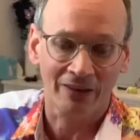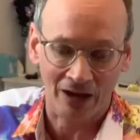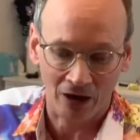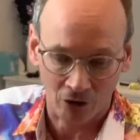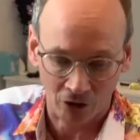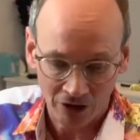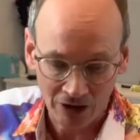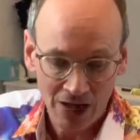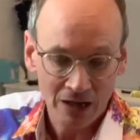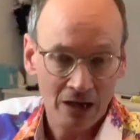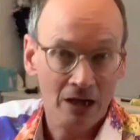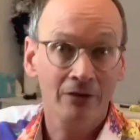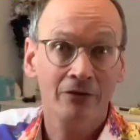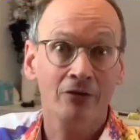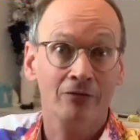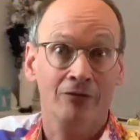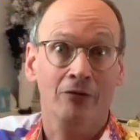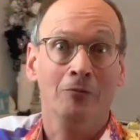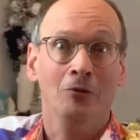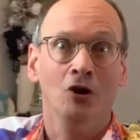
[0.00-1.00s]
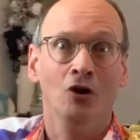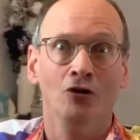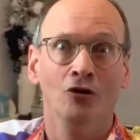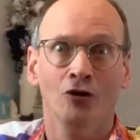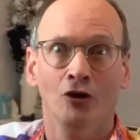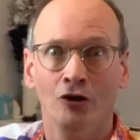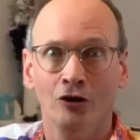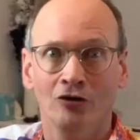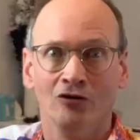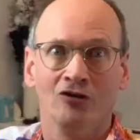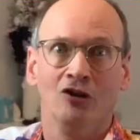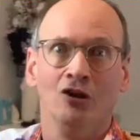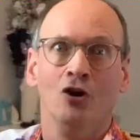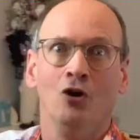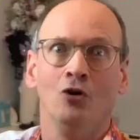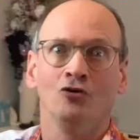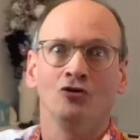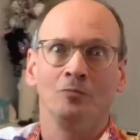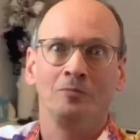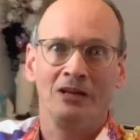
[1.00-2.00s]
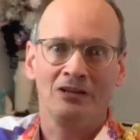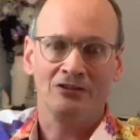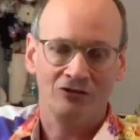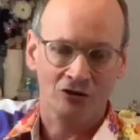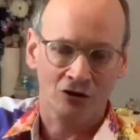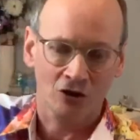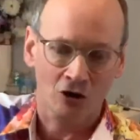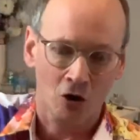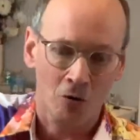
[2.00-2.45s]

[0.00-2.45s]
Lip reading: or if you're from London, there's loads of places you can go.